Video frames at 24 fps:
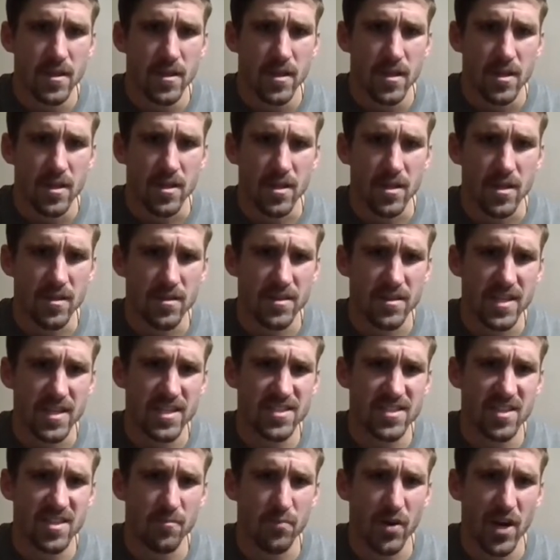Good,
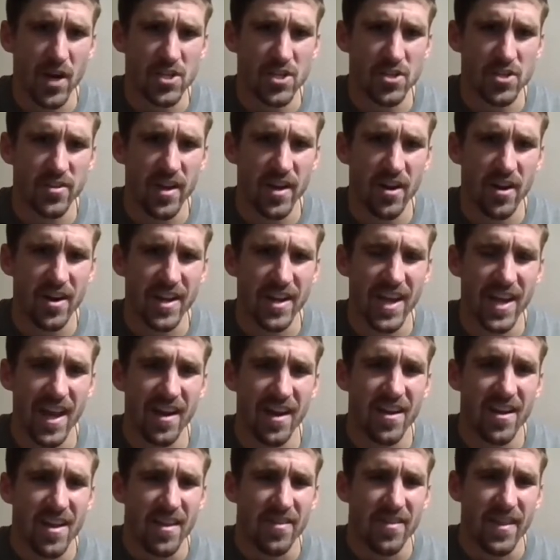decent pressure there.
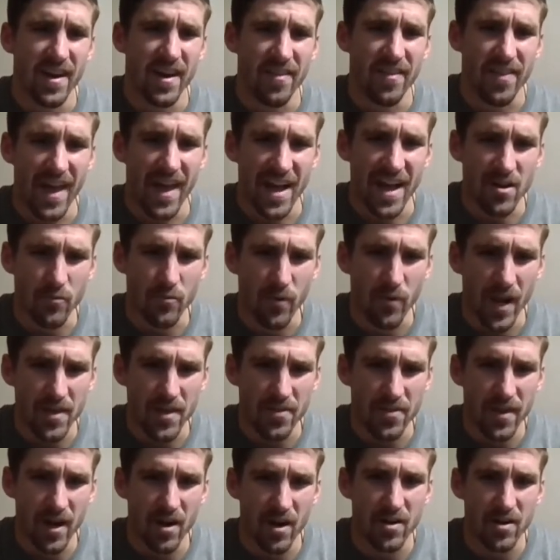Again, that right
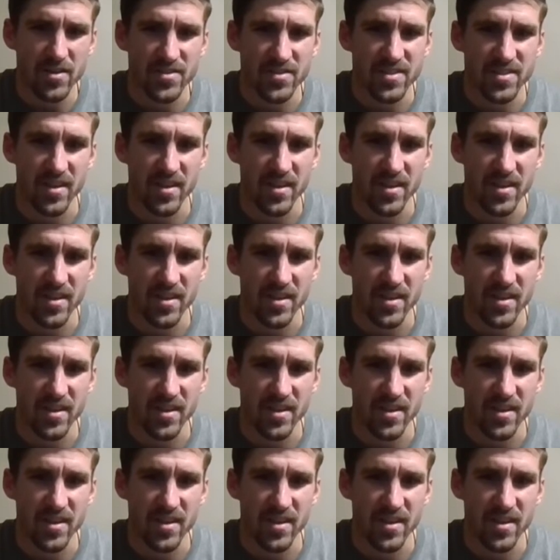there is,